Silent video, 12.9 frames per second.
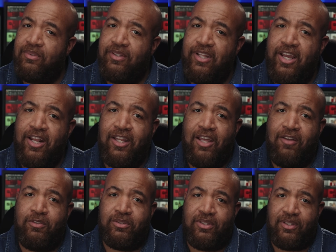there are
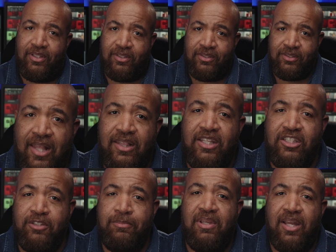levels to this.
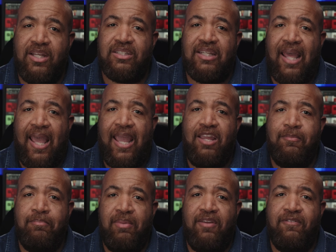This is because an
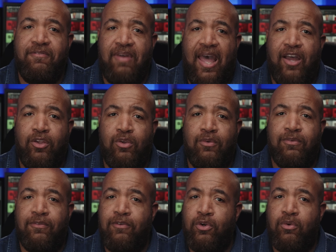8-bit value
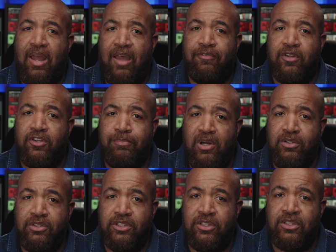for photographic
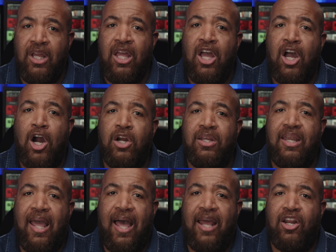exposures are
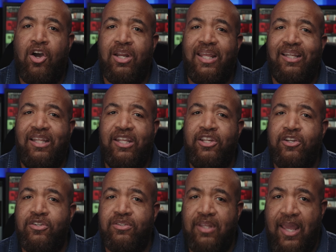not on a
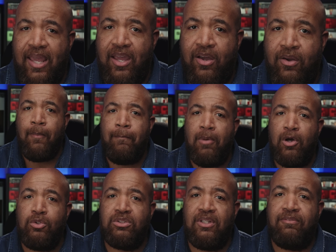linear scale.
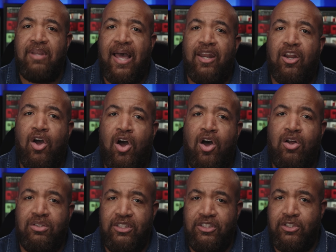Most, if not
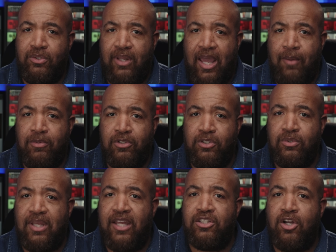all, digital cameras
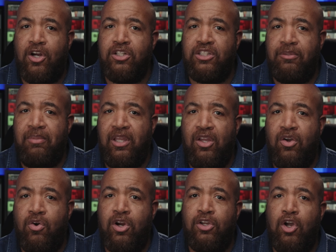use sRGB
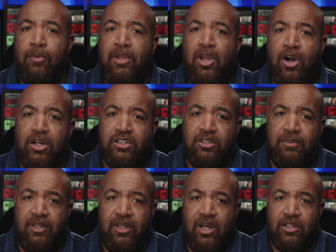or Adobe
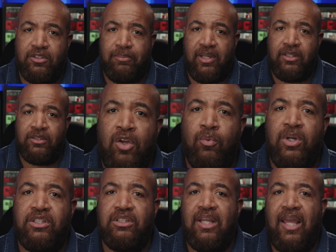RGB color space,
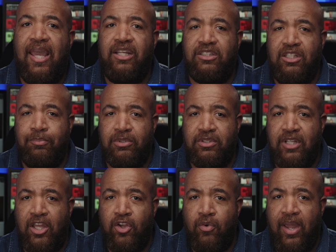which
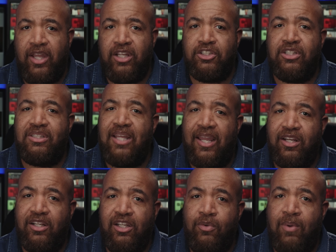18% gray should
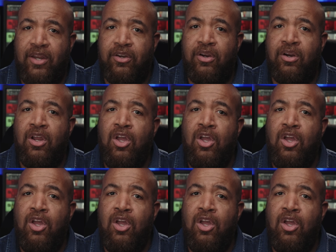technically render